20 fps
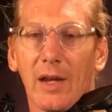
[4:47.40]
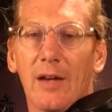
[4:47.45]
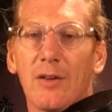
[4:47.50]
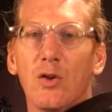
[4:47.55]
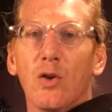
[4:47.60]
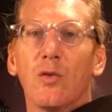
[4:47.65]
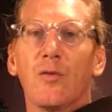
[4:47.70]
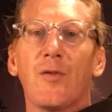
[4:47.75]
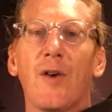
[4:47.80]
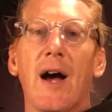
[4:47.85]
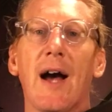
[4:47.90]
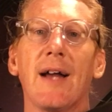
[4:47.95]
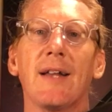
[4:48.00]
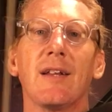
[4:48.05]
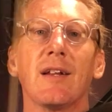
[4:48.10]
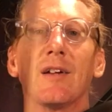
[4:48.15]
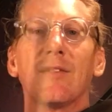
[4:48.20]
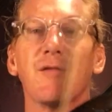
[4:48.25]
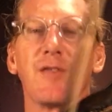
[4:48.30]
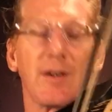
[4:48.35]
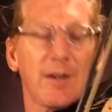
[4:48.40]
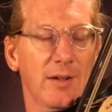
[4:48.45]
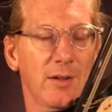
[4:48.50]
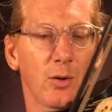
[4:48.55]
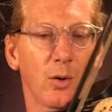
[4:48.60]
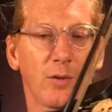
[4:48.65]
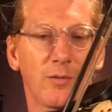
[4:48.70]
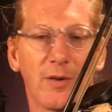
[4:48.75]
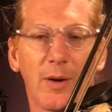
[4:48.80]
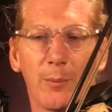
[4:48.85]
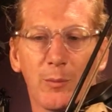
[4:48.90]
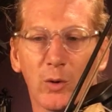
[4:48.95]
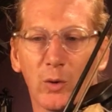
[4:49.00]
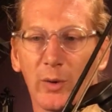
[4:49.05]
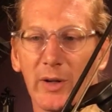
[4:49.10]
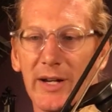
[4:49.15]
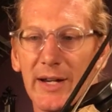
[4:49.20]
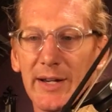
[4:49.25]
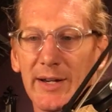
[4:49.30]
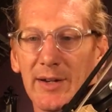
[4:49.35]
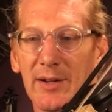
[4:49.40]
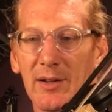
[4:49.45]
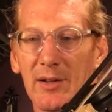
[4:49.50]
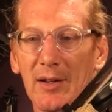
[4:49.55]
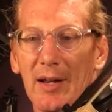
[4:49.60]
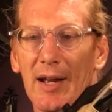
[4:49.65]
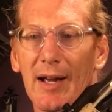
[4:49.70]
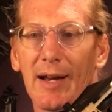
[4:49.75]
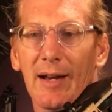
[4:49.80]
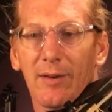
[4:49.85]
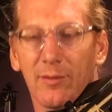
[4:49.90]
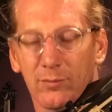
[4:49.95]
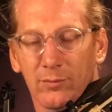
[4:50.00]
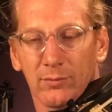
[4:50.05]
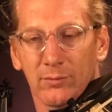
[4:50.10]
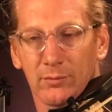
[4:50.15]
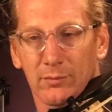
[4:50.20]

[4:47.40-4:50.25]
And you'll find that if I'm creating a line,